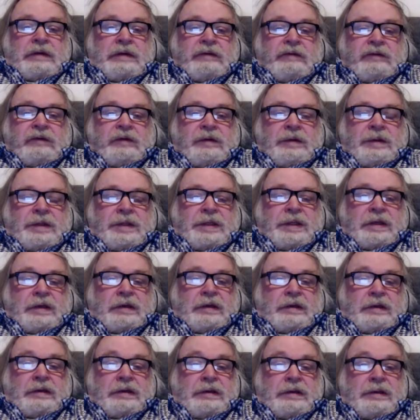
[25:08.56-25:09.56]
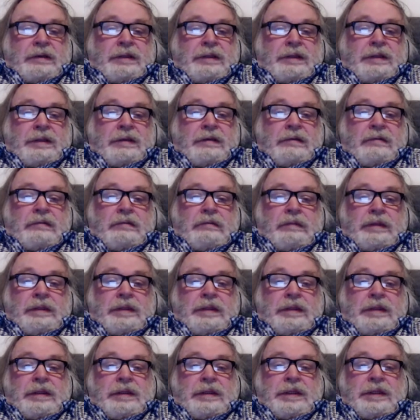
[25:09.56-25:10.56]
different sides
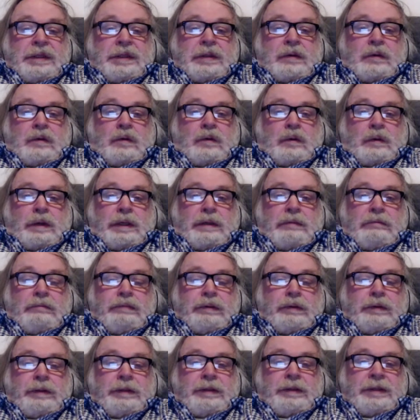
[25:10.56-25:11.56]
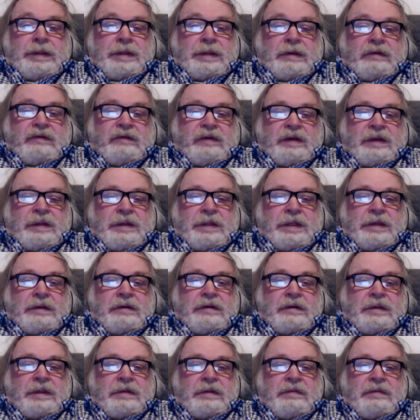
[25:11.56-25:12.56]
scoring points off each
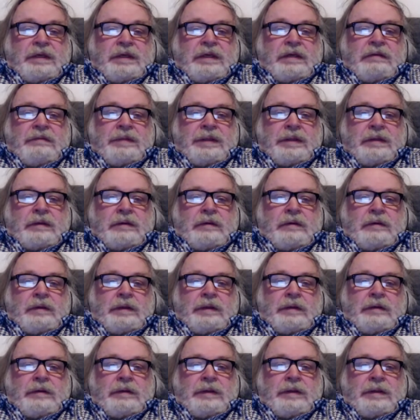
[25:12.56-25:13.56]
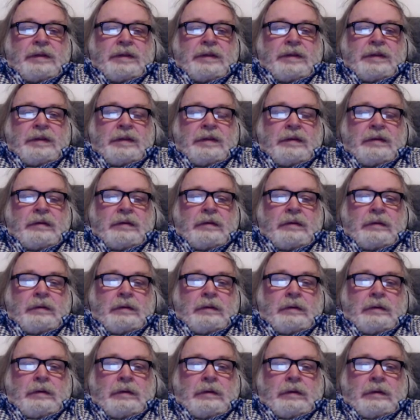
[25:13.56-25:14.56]
other, to be absolutely honest.
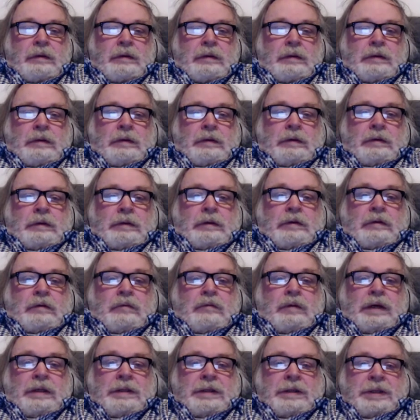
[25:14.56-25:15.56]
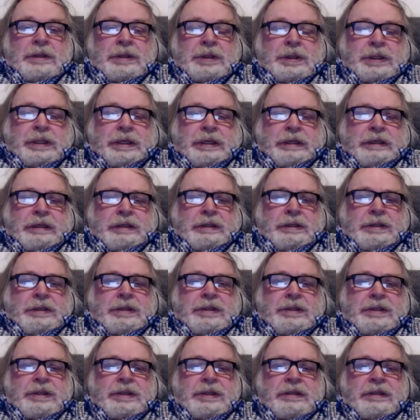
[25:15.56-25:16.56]
What's
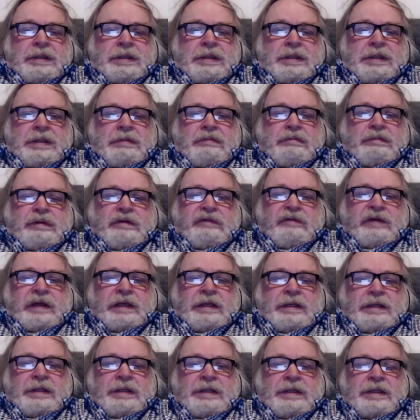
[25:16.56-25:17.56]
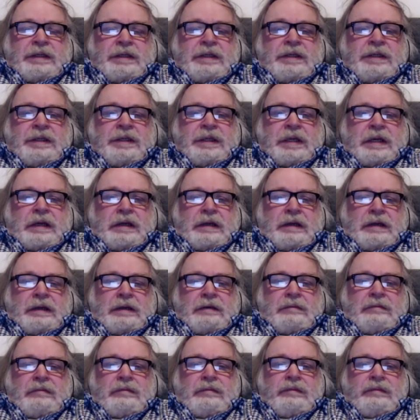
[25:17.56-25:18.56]
changed since Blavatsky's
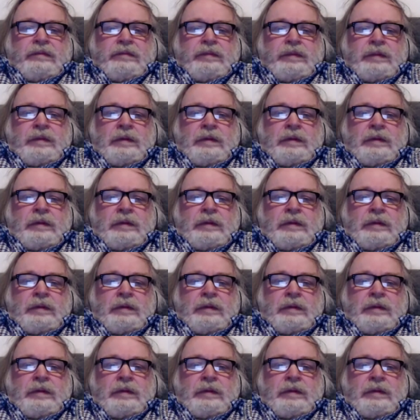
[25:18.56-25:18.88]
time